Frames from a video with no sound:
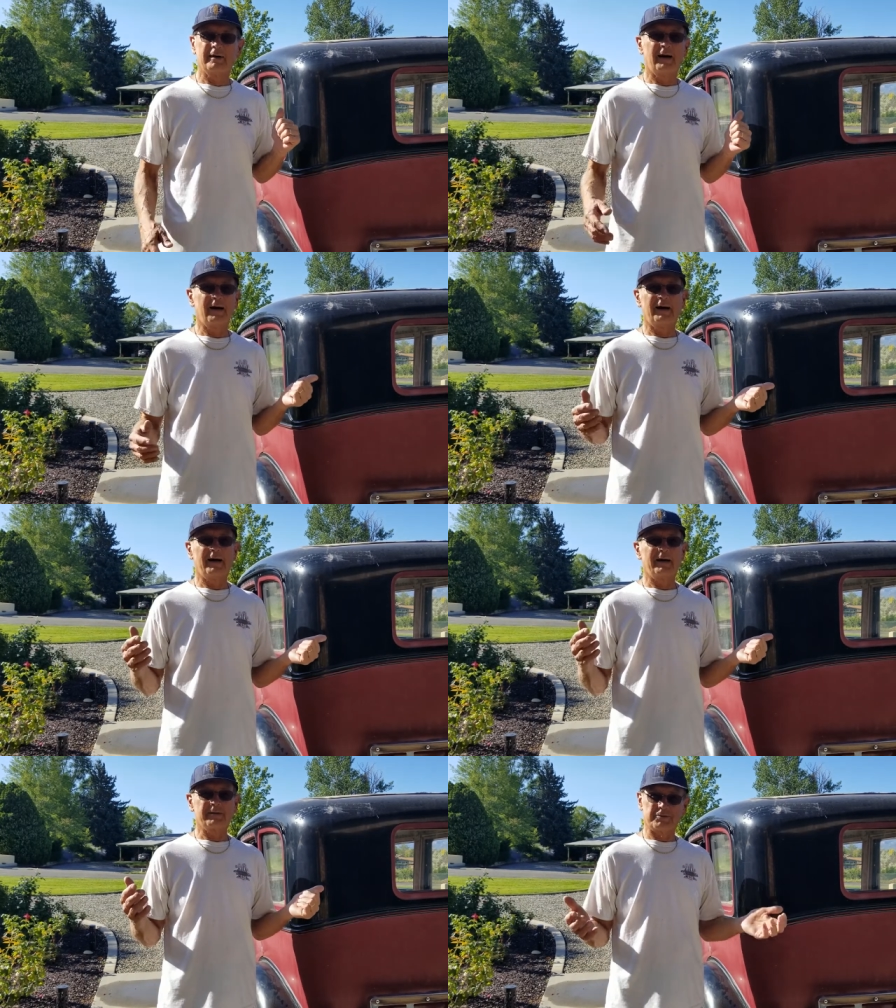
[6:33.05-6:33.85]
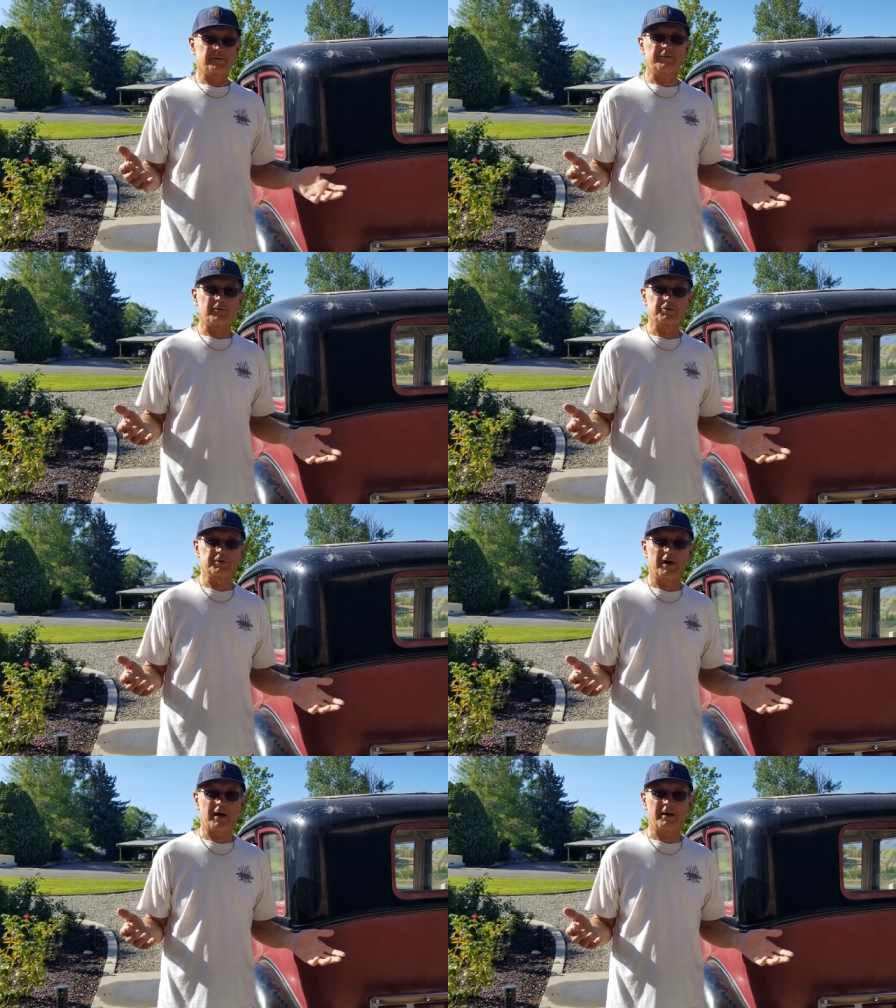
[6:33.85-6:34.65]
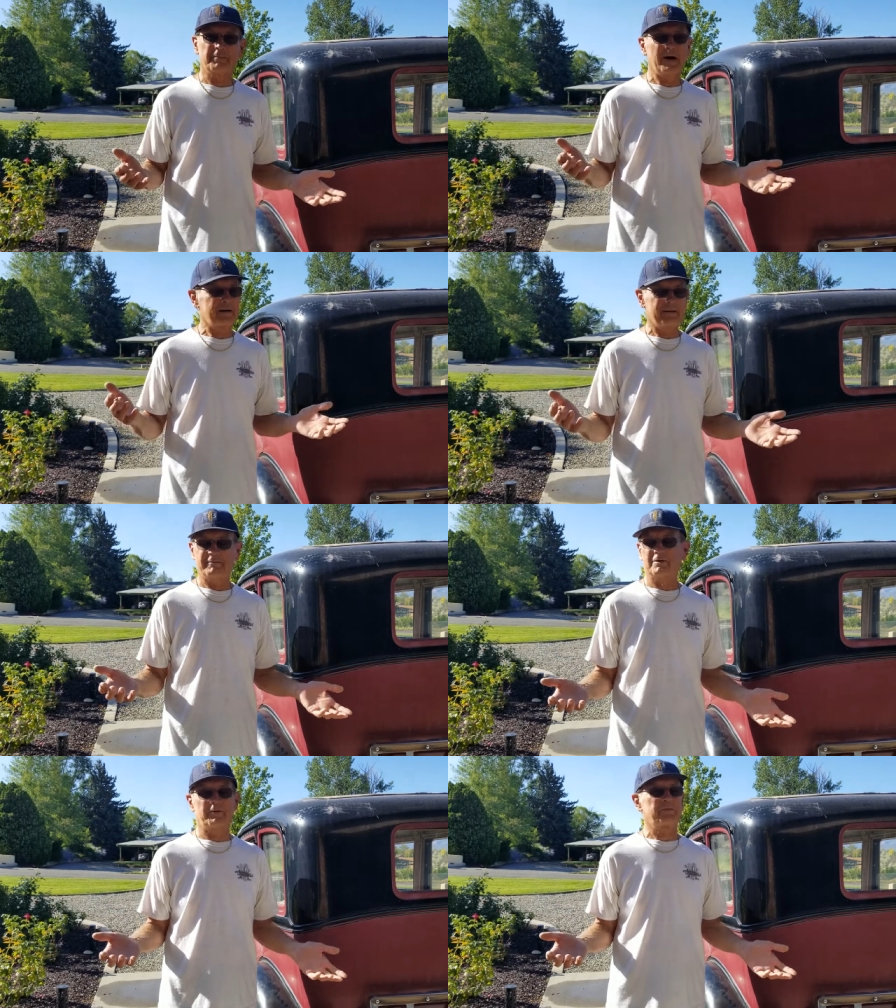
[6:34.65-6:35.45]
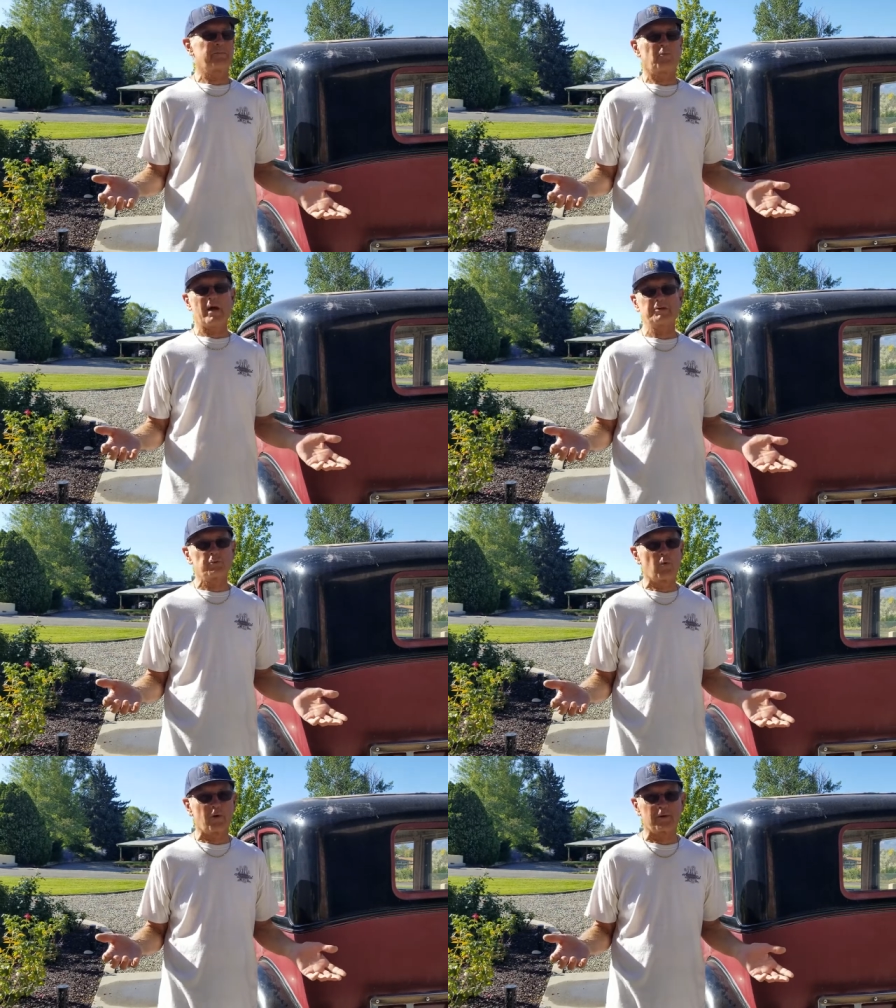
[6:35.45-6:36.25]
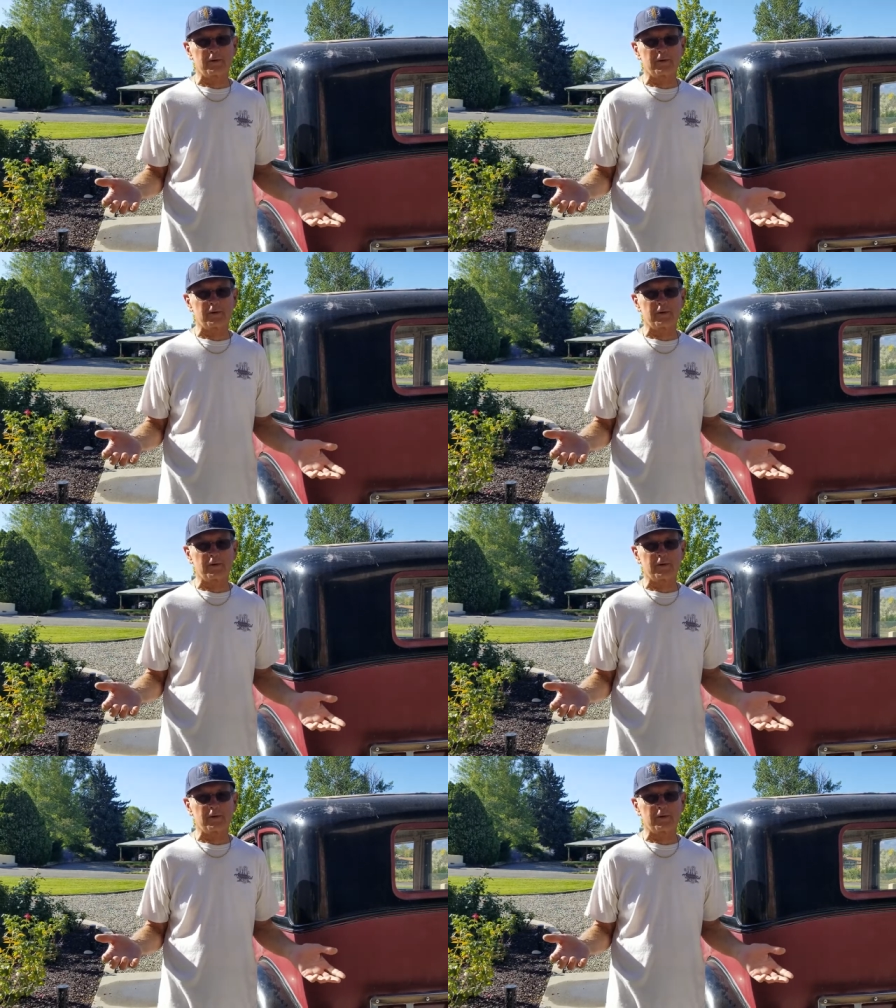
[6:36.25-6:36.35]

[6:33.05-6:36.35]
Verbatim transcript: Uh, this is the first time. I don't even know if the brakes work.